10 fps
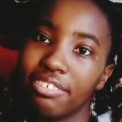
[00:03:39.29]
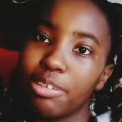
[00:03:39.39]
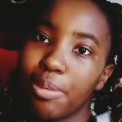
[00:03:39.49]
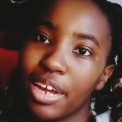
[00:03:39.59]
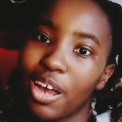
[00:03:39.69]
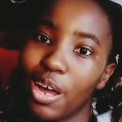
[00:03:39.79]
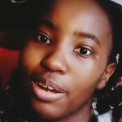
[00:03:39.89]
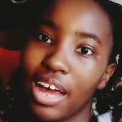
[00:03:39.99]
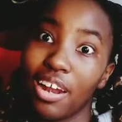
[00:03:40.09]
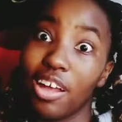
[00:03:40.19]
depending
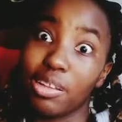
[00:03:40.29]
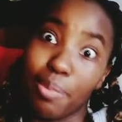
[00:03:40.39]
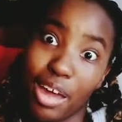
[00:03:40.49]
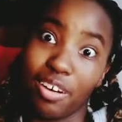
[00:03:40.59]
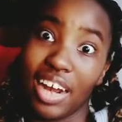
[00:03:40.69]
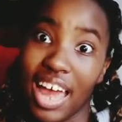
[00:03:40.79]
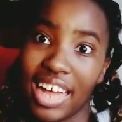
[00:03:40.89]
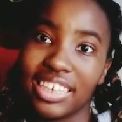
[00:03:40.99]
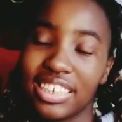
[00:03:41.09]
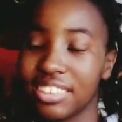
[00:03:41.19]
on how long the battle
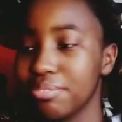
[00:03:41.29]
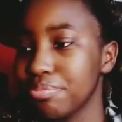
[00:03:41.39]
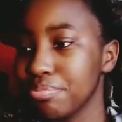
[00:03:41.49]
lasts